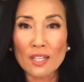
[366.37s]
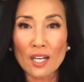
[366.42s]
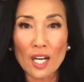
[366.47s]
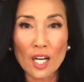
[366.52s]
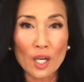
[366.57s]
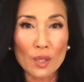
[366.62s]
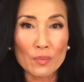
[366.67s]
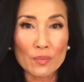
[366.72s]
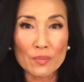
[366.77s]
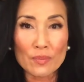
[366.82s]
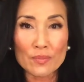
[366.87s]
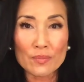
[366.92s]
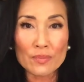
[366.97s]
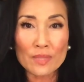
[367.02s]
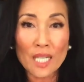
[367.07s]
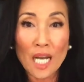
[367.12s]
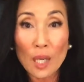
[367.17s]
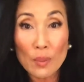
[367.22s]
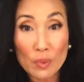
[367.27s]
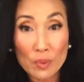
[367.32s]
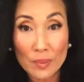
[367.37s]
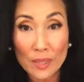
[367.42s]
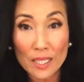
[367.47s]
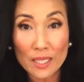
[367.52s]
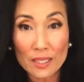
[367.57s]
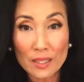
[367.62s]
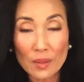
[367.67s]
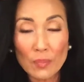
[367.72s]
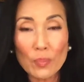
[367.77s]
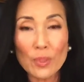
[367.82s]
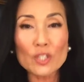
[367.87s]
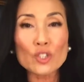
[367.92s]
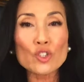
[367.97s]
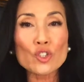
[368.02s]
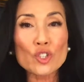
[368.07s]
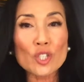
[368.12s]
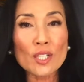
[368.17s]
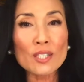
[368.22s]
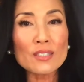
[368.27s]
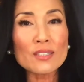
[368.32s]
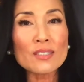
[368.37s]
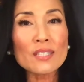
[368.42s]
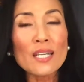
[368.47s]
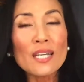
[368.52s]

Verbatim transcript: um, compliment but just